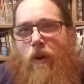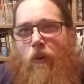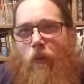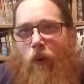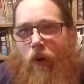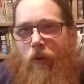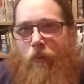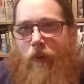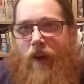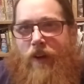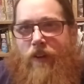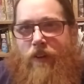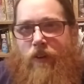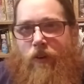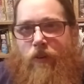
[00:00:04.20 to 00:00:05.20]
Welcome back
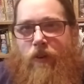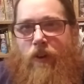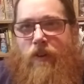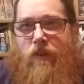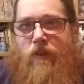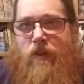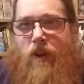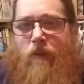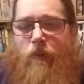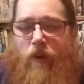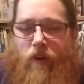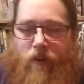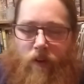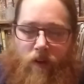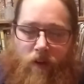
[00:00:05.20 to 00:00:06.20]
to the North Country
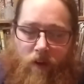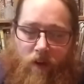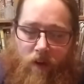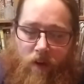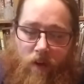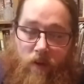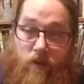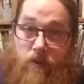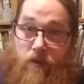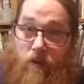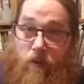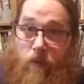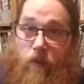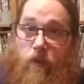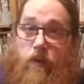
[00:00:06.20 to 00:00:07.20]
Gentleman.
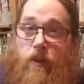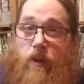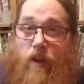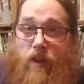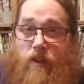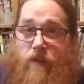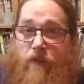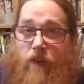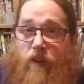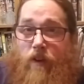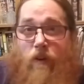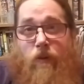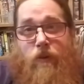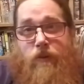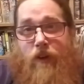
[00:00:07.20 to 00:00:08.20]
So tonight's
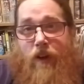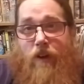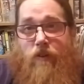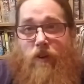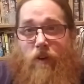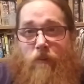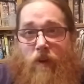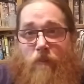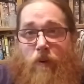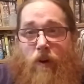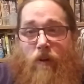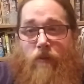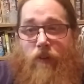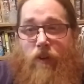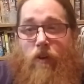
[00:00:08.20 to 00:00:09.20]
video is actually going to be
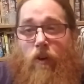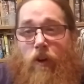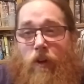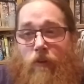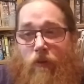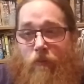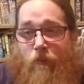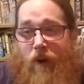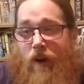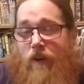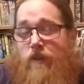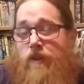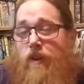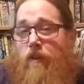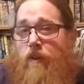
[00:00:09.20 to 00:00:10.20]
part of the Cooking with Bear
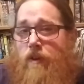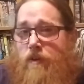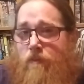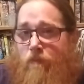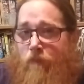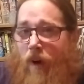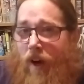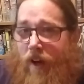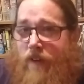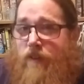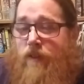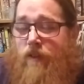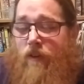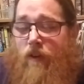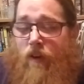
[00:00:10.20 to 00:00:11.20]
series,
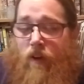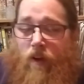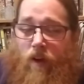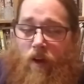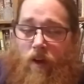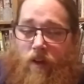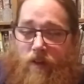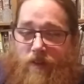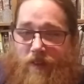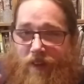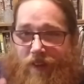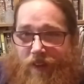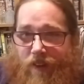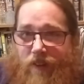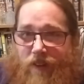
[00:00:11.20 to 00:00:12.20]
but this is a
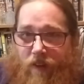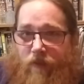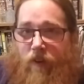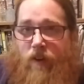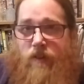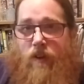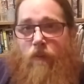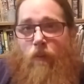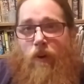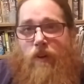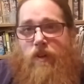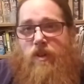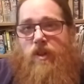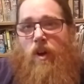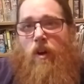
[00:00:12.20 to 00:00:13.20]
little different because I want
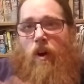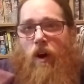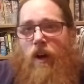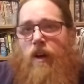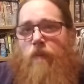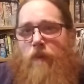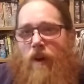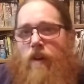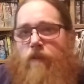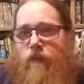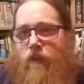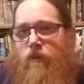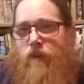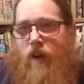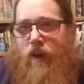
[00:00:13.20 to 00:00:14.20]
to just talk about a
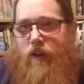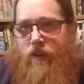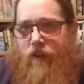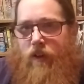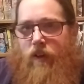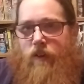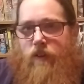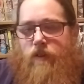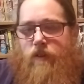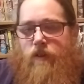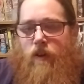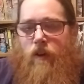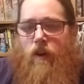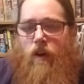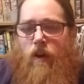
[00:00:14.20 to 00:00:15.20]
few techniques.
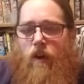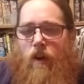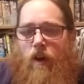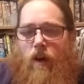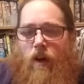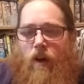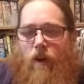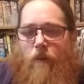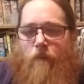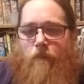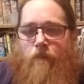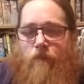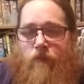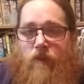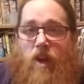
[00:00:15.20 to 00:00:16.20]

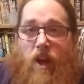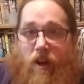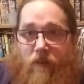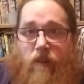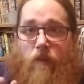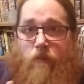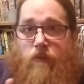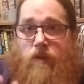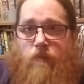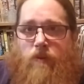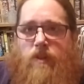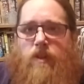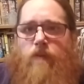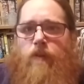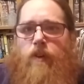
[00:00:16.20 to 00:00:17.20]
10 of them
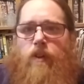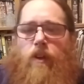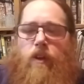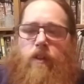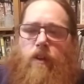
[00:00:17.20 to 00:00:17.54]
specifically.